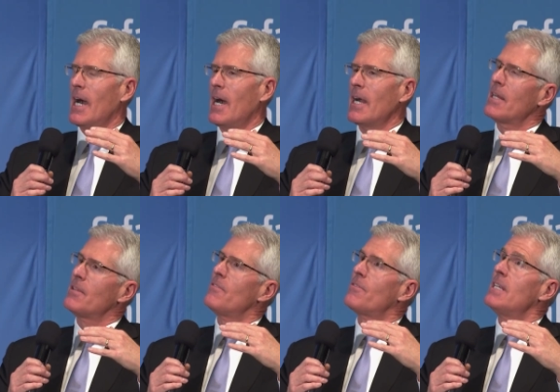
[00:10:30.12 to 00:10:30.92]
I,
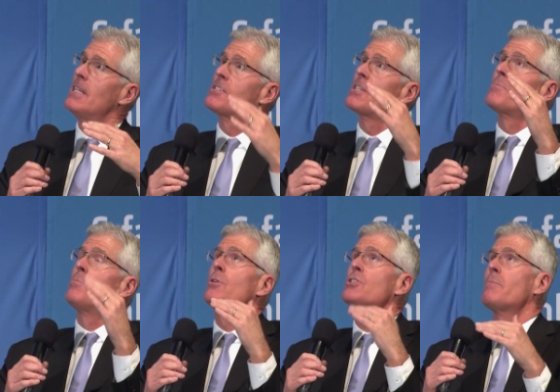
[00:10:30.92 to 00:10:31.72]
if the, is it
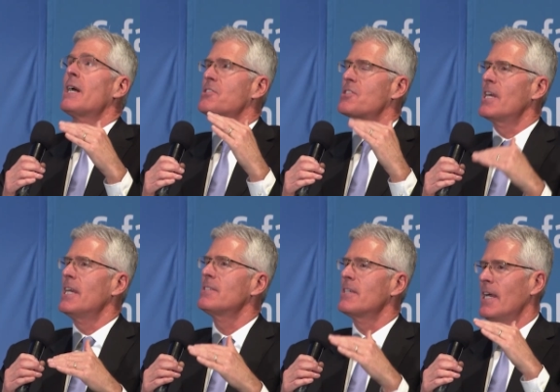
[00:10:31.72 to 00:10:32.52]
pushed by
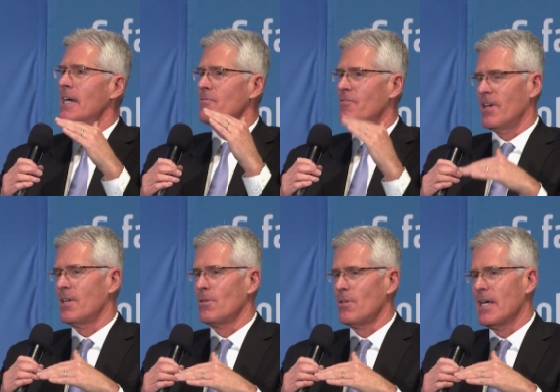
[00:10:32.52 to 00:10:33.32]
state and
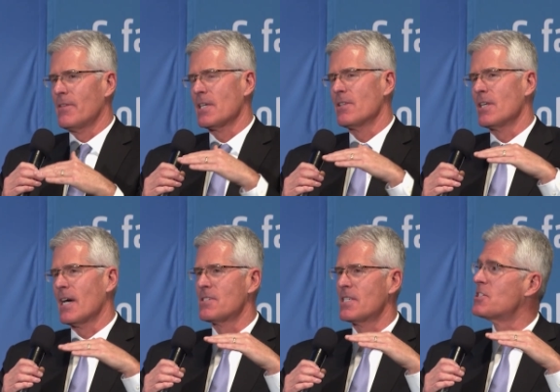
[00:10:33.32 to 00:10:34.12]
federal? I think in the
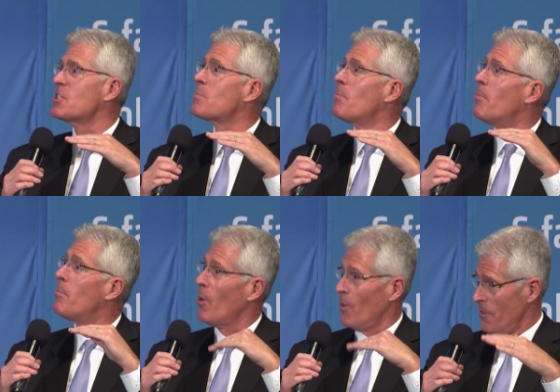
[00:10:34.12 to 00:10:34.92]
United States it's
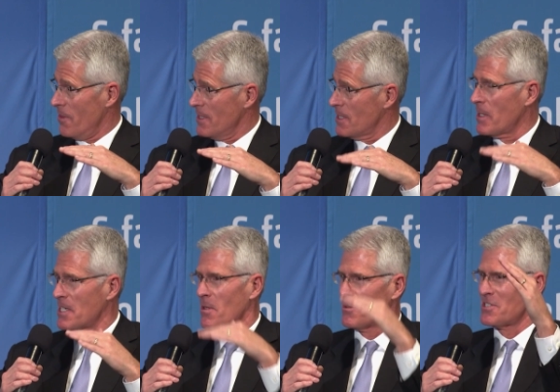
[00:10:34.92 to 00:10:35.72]
both,
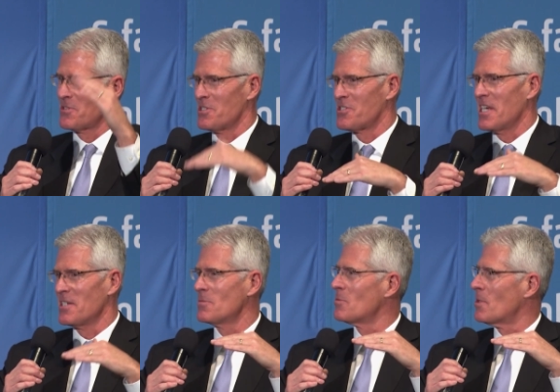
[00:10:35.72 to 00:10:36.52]
depending on which, which
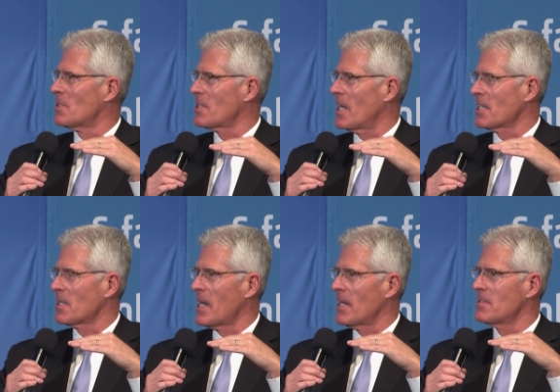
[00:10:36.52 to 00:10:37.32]
state we're talking
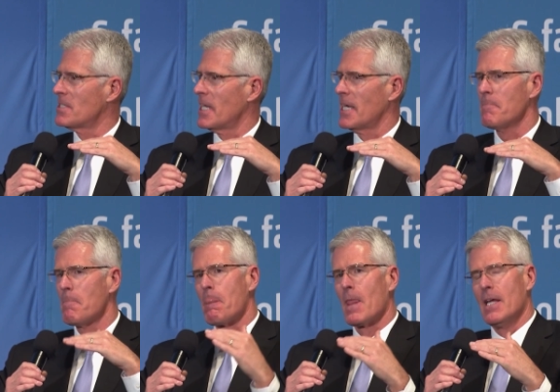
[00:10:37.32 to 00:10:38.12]
about today.
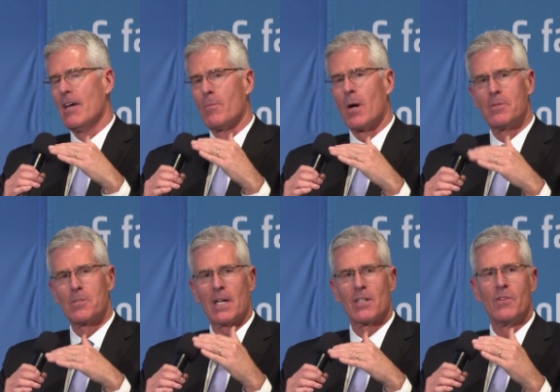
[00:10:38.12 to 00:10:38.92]
And from our
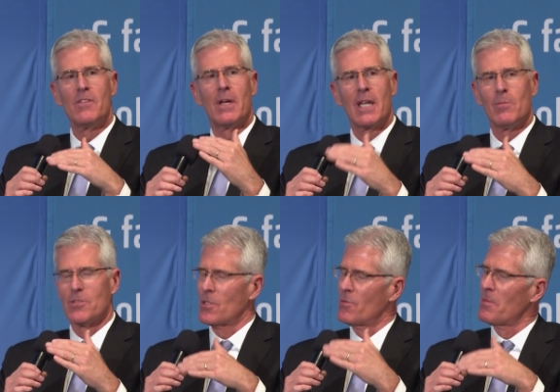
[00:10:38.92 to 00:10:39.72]
perspective, we've been able
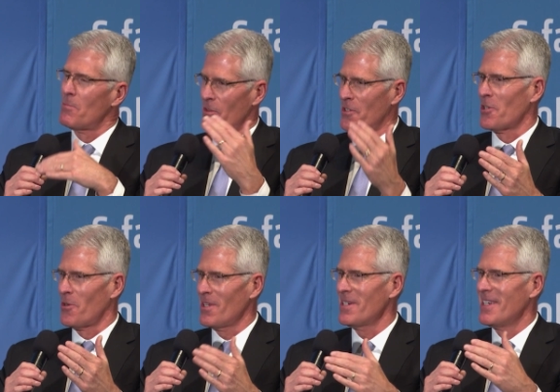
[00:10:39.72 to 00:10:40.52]
to run both
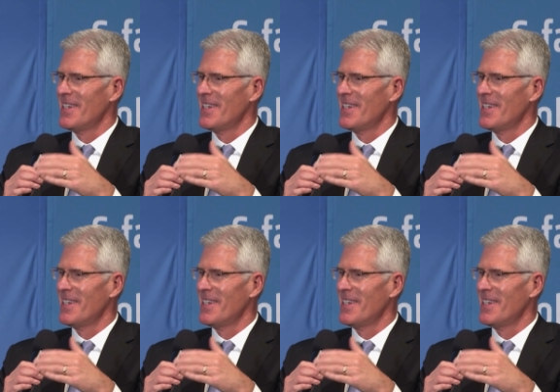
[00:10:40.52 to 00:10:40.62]
canola